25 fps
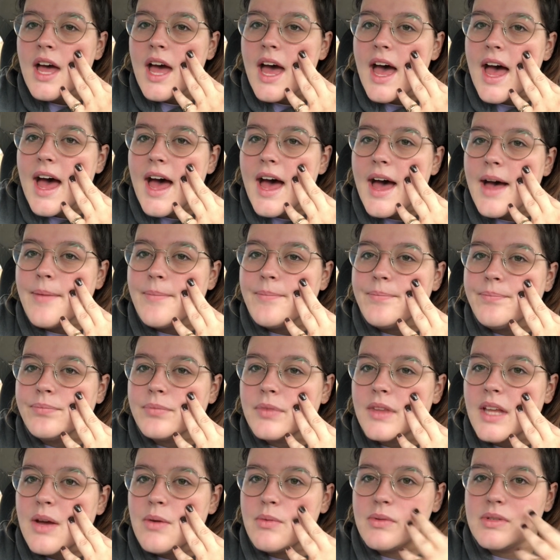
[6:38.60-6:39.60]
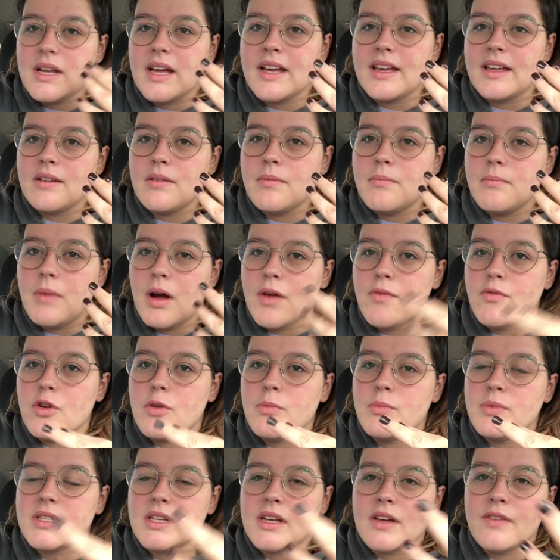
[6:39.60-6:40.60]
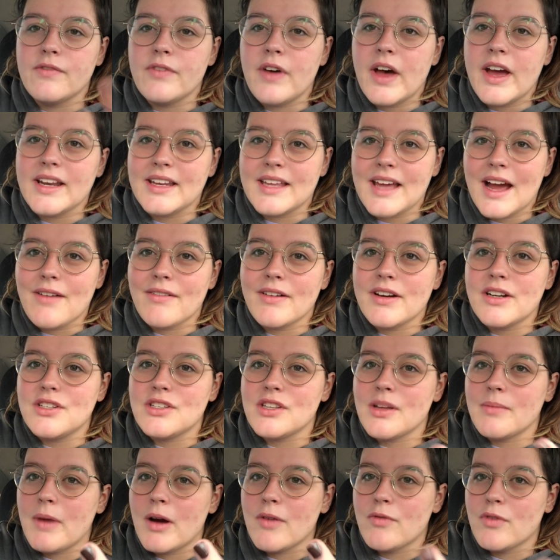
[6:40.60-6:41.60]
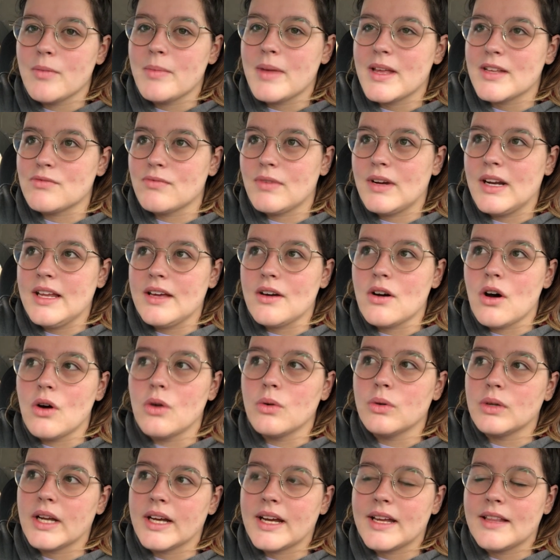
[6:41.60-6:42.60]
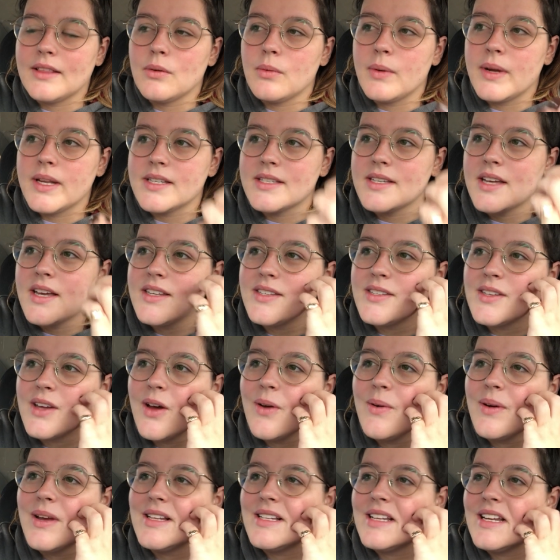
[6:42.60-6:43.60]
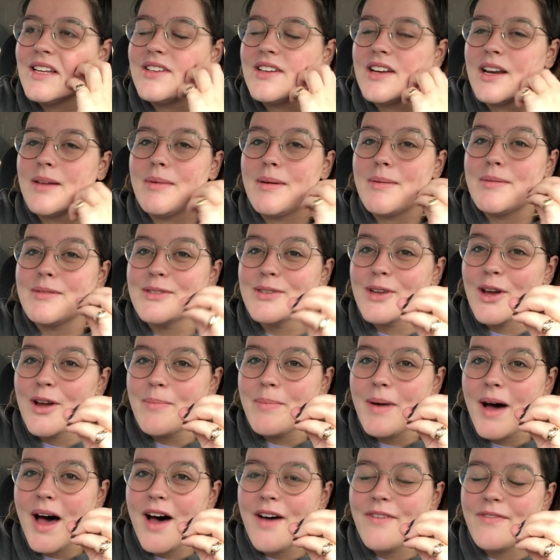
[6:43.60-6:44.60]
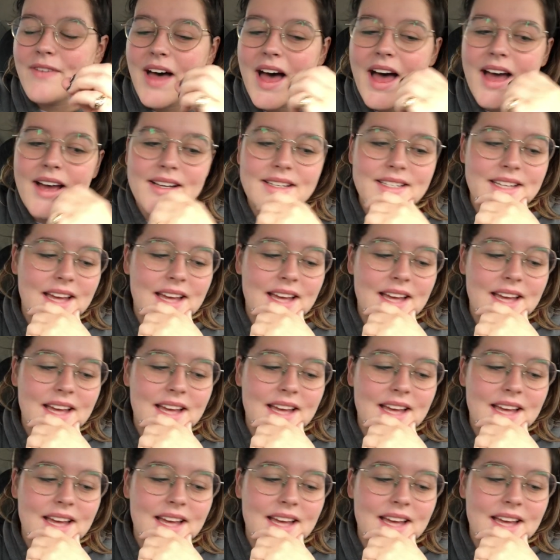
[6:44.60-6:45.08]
It was like my room was a converted garage, so my room gets really cold like in the winter, so it's literally gonna be so perfect.